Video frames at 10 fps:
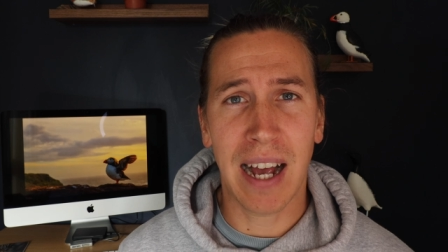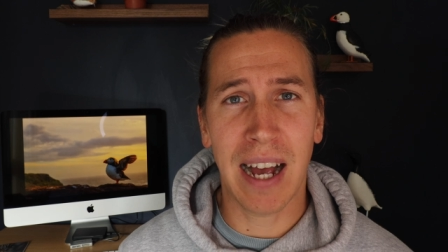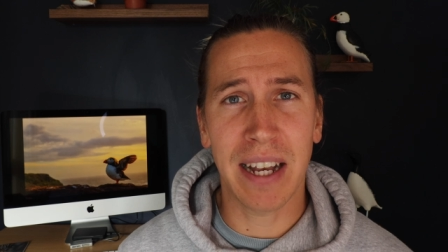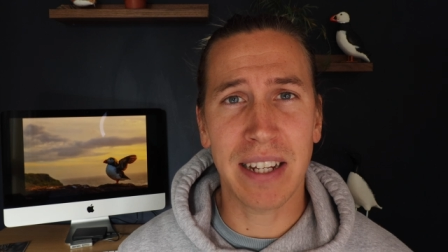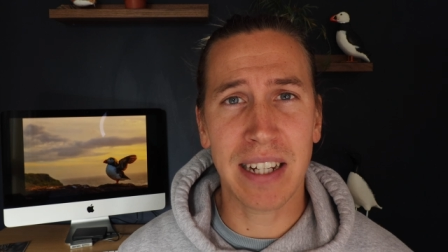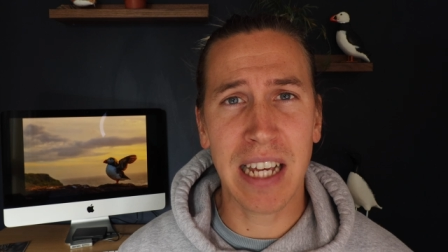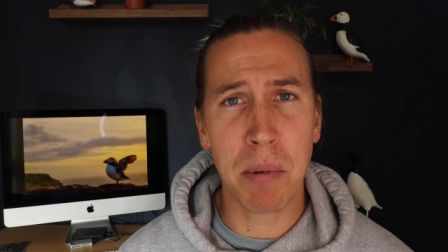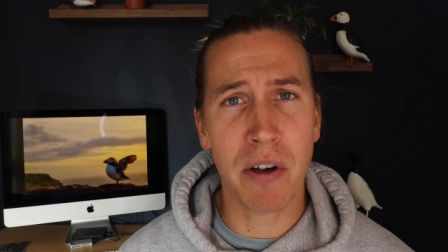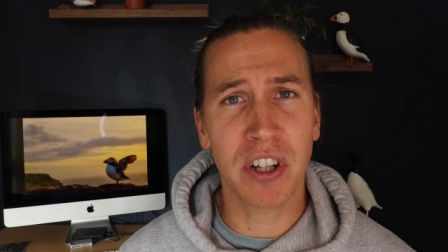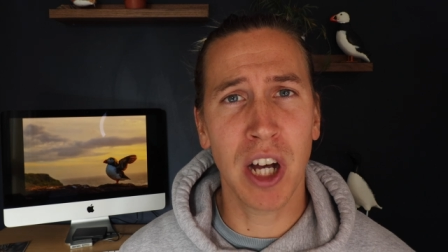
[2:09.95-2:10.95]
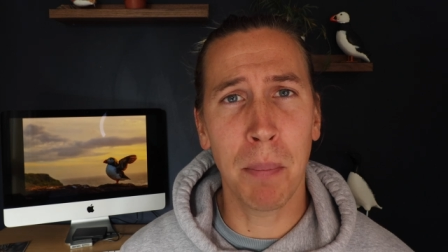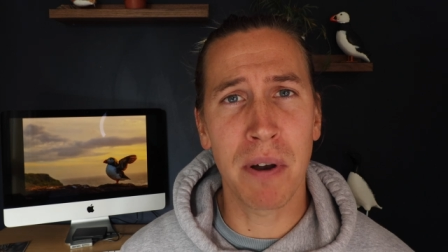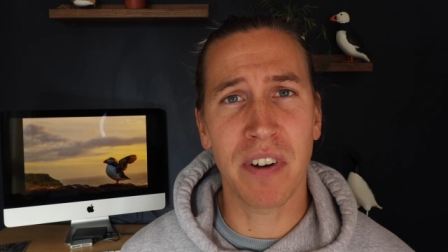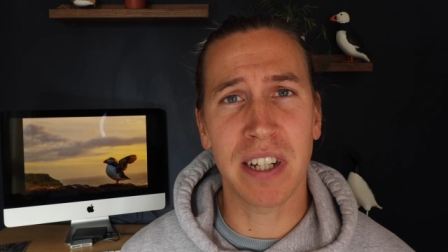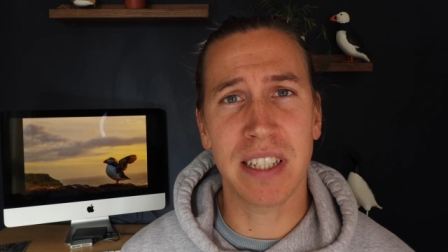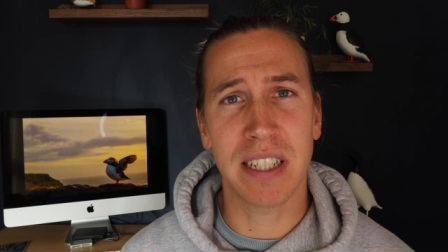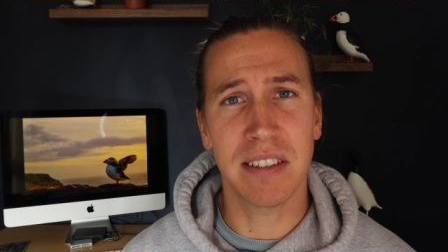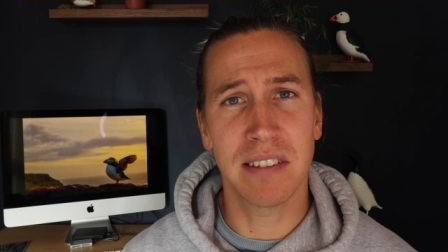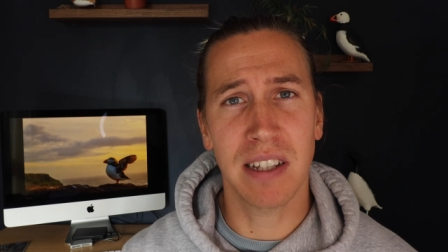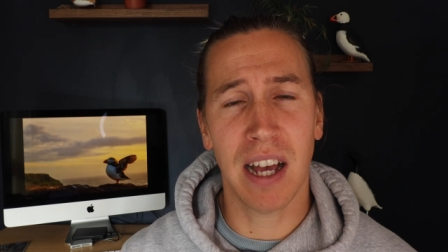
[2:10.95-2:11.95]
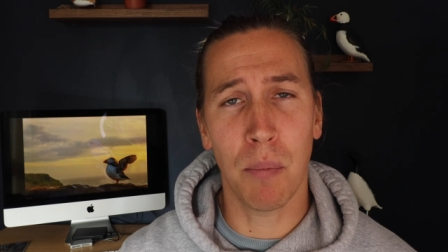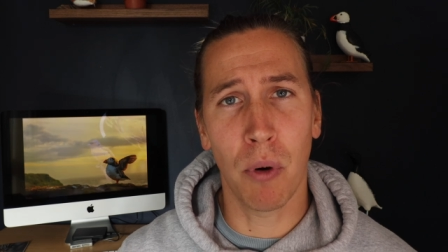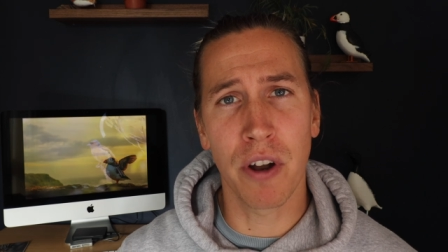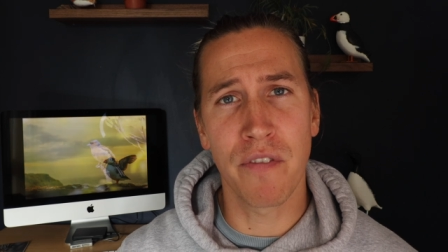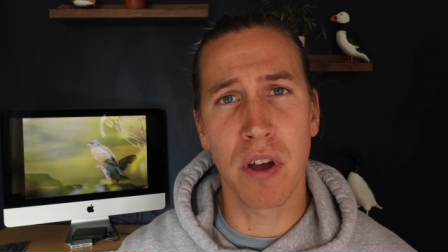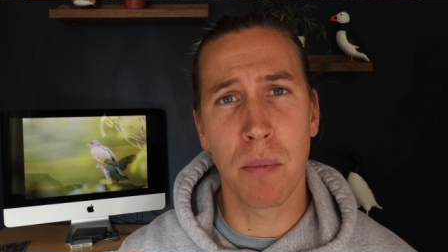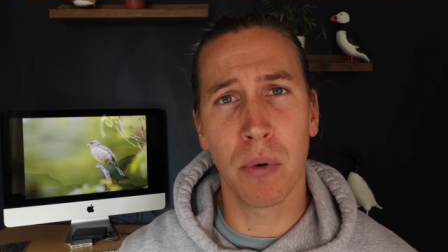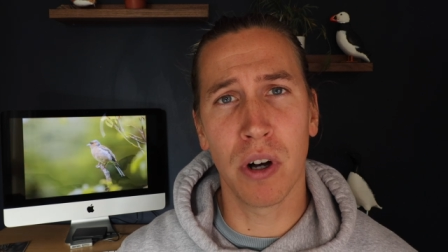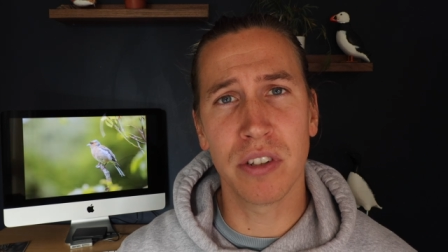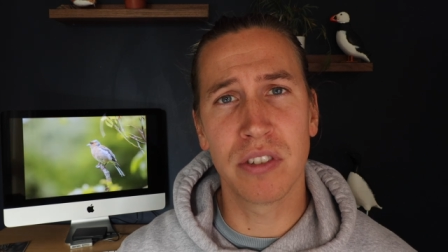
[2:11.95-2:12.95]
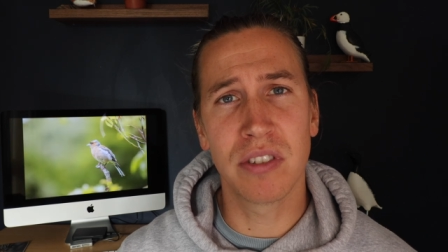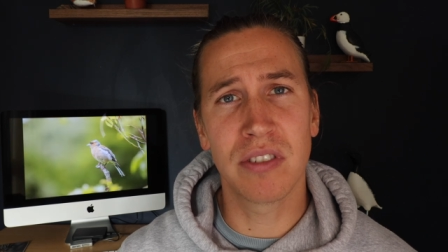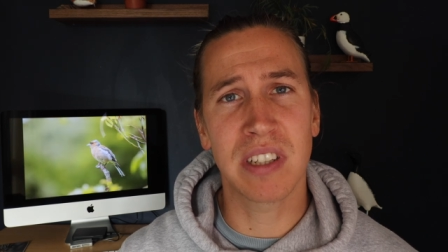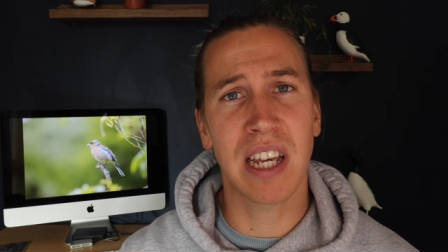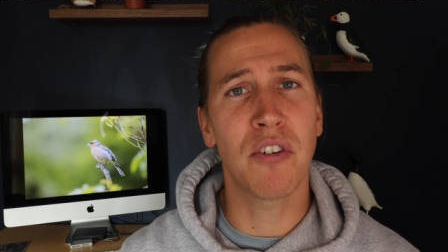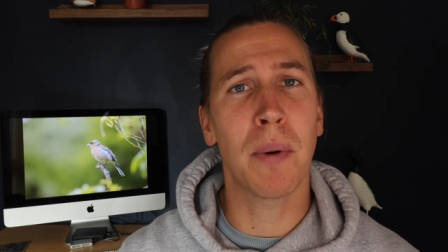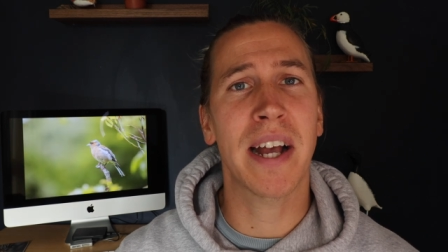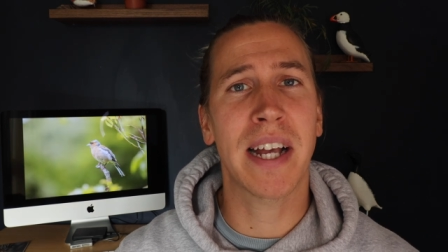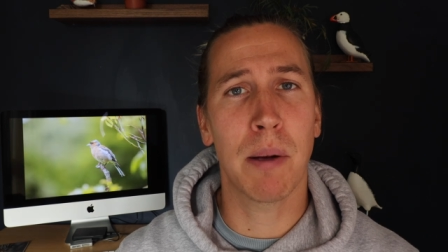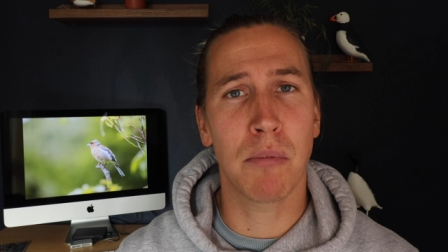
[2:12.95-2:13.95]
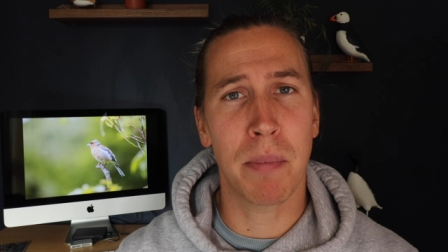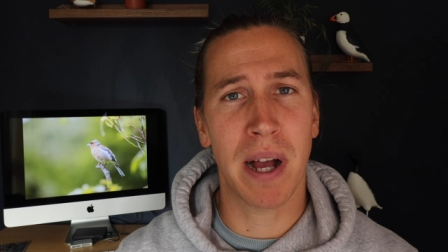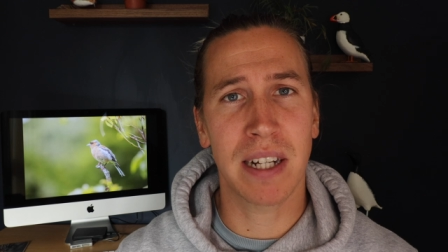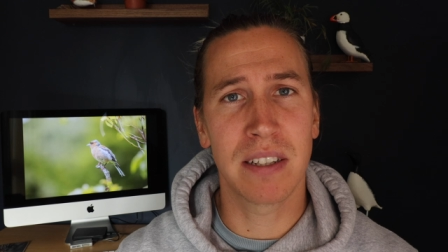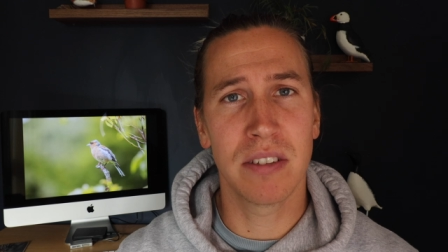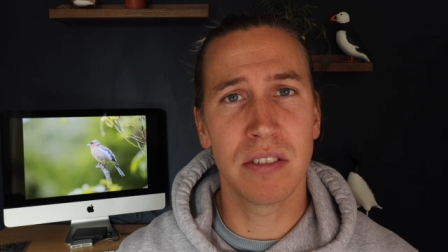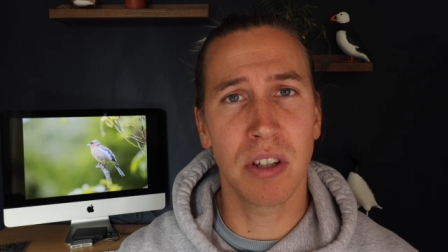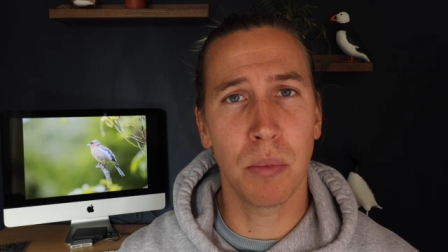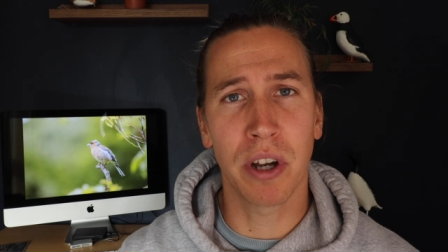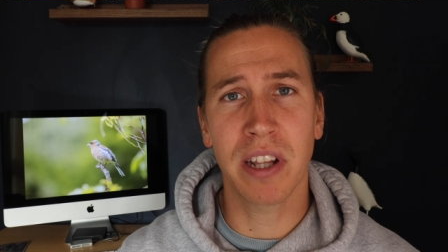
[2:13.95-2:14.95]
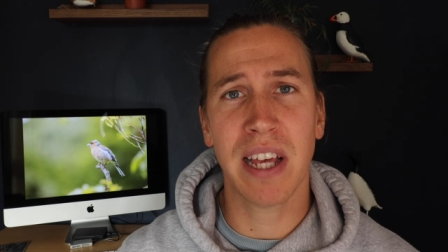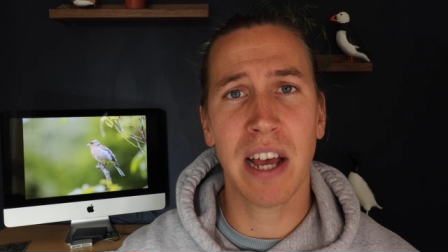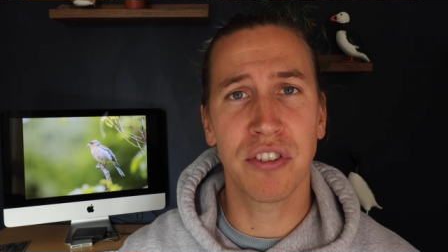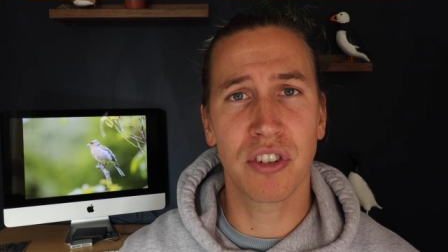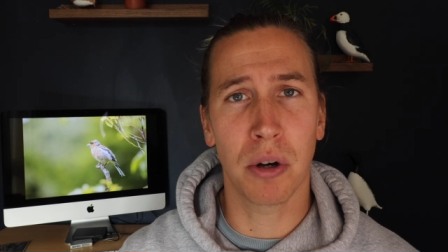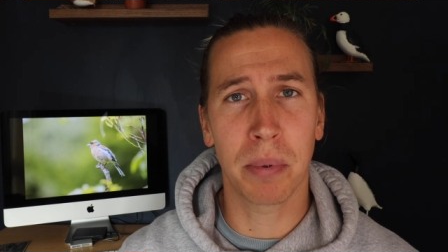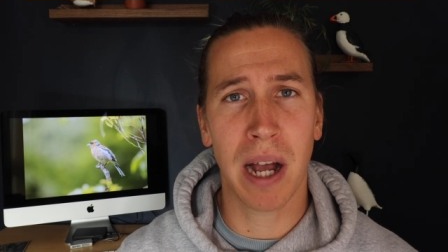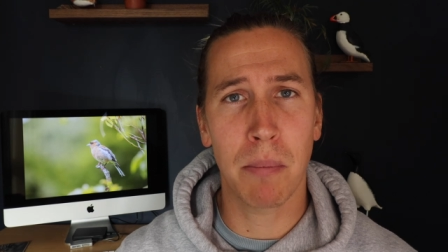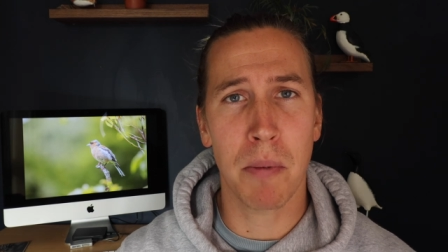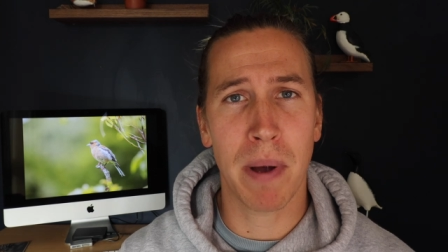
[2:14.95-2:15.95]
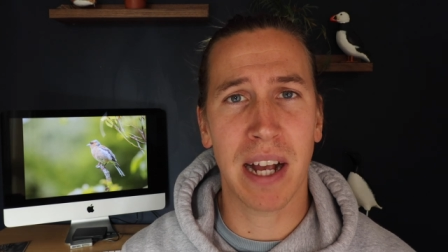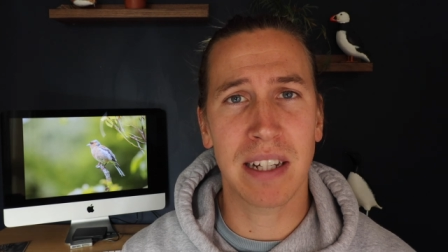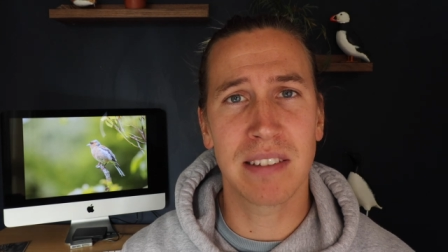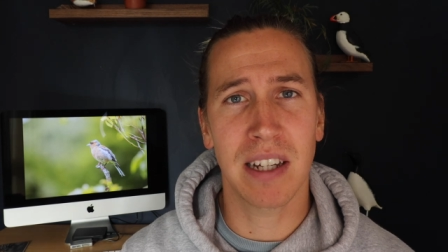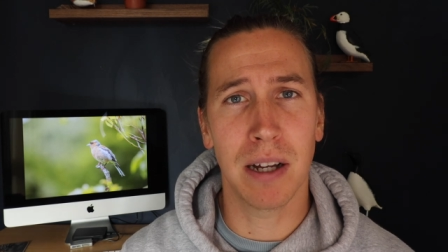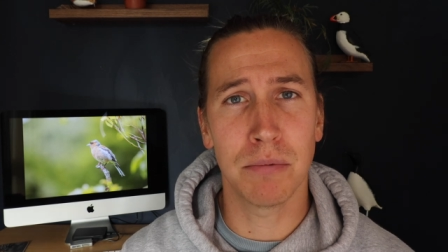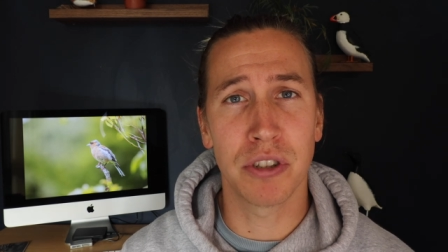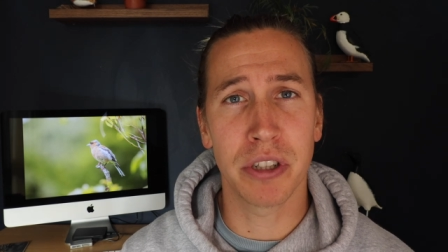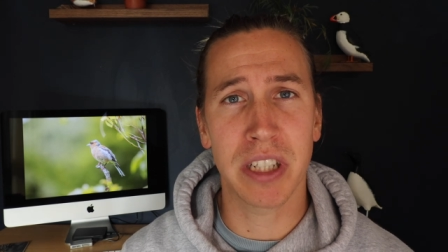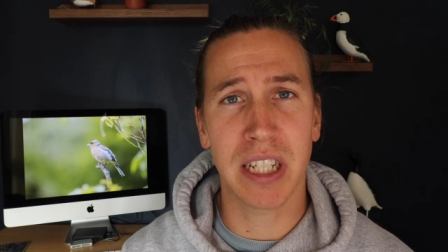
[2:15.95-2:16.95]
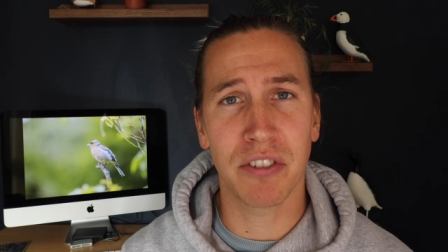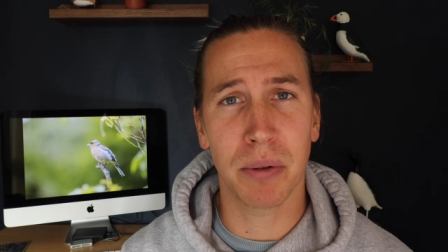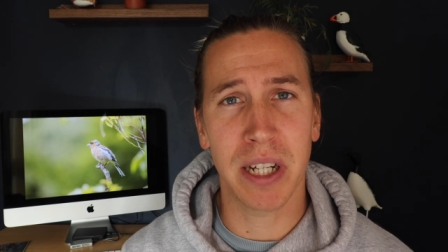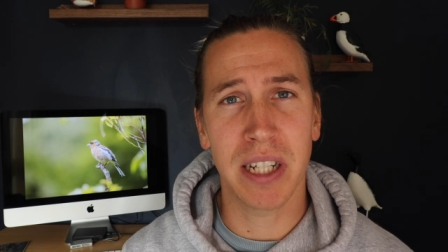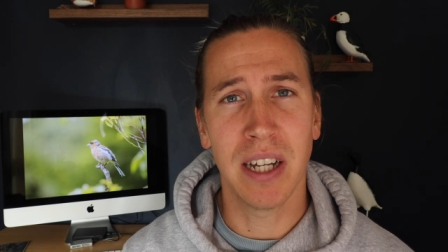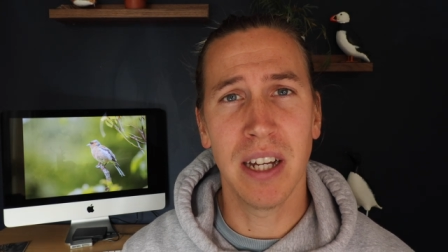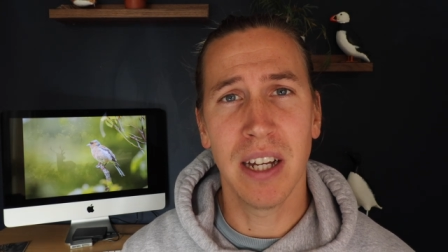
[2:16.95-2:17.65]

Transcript: And I came up with a couple of ideas, and one of them was to give away a camera bag. So one of the f-stop camera bags um, to do a giveaway.